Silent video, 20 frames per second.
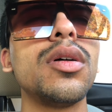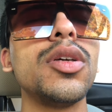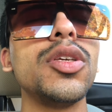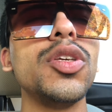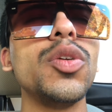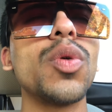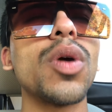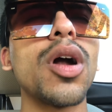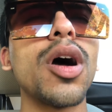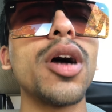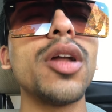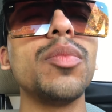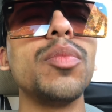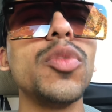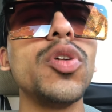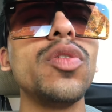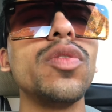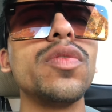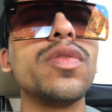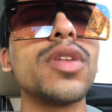you were
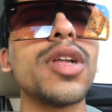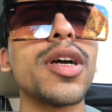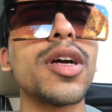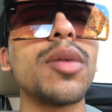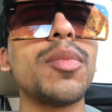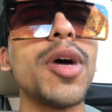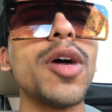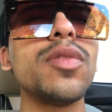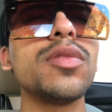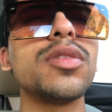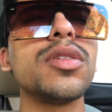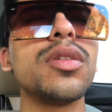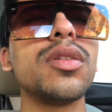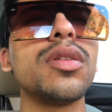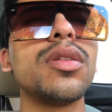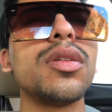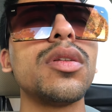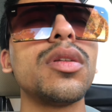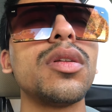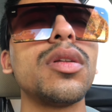unmoved like a mountain?
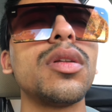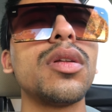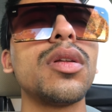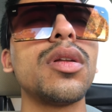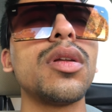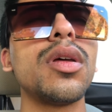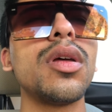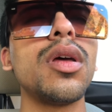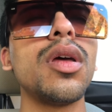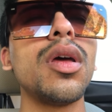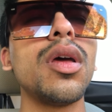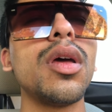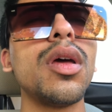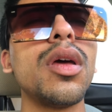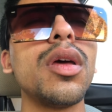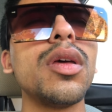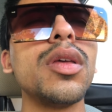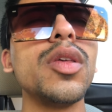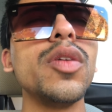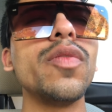
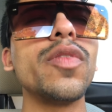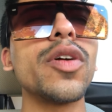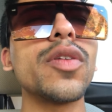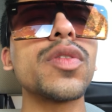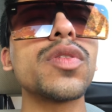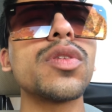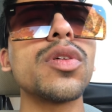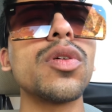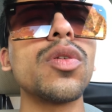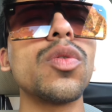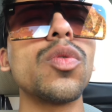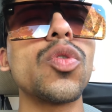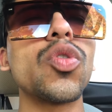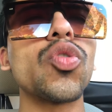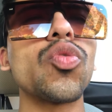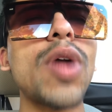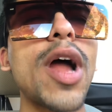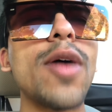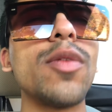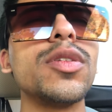You felt so
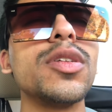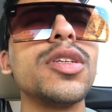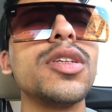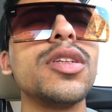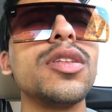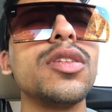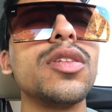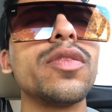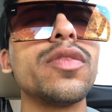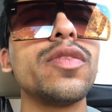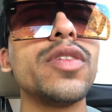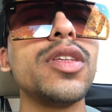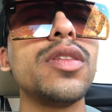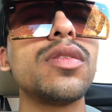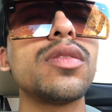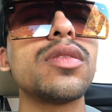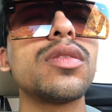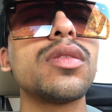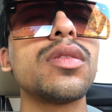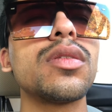grounded in your
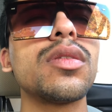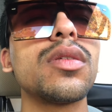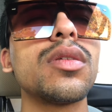feet.